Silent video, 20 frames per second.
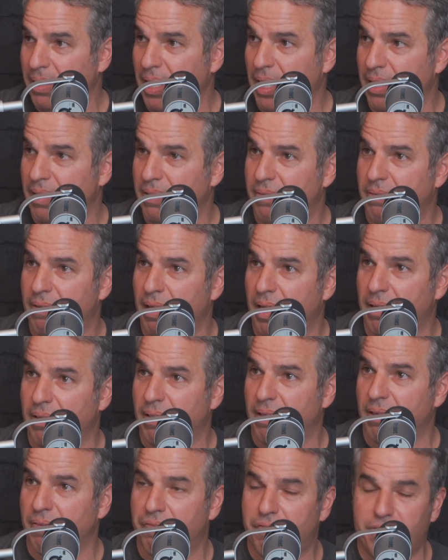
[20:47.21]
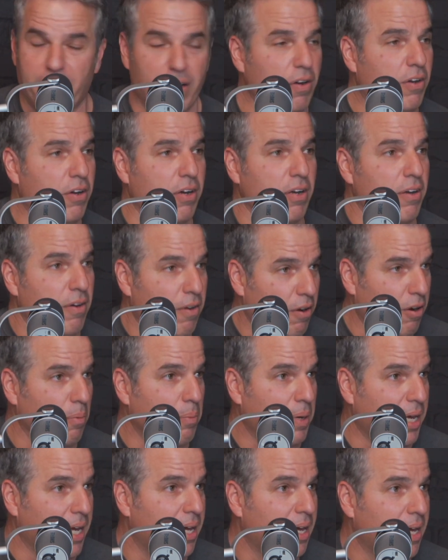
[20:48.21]
That that the fear couldn't hurt
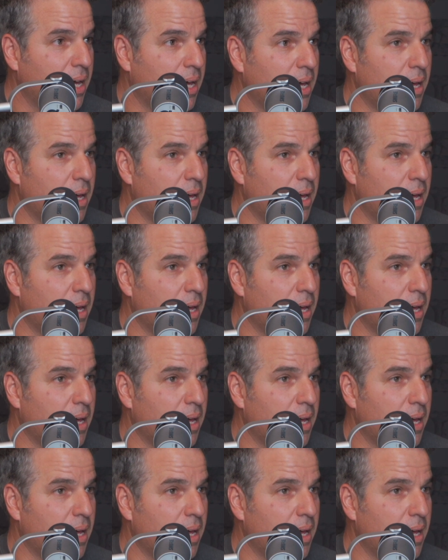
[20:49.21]
me.